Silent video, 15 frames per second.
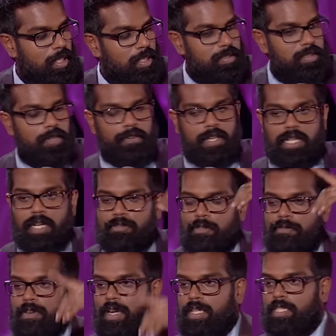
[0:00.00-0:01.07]
It's difficult enough to
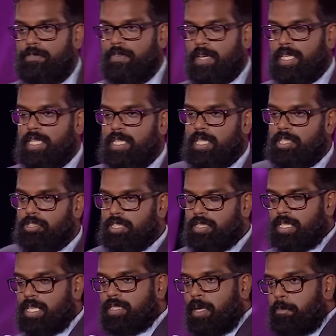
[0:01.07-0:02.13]
fly out of this fucking country as
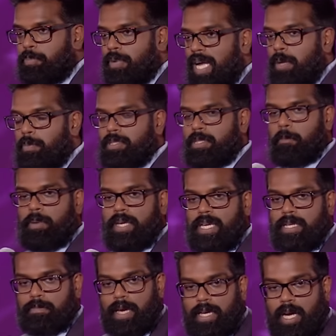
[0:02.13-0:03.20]
it is. I'm brown with a
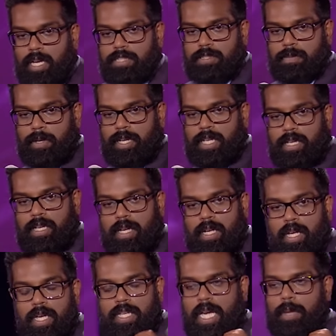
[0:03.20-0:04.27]
beard, mate. I was wearing a
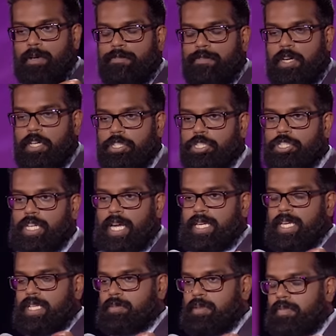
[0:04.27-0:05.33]
camouflage
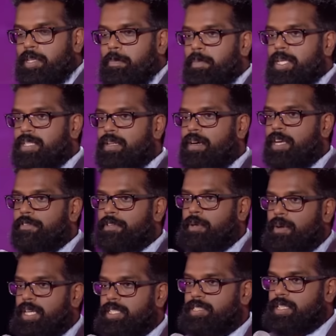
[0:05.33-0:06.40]
jacket because I'm having a midlife
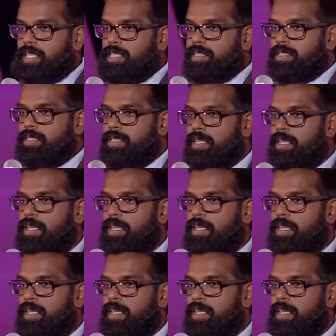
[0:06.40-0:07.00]
crisis.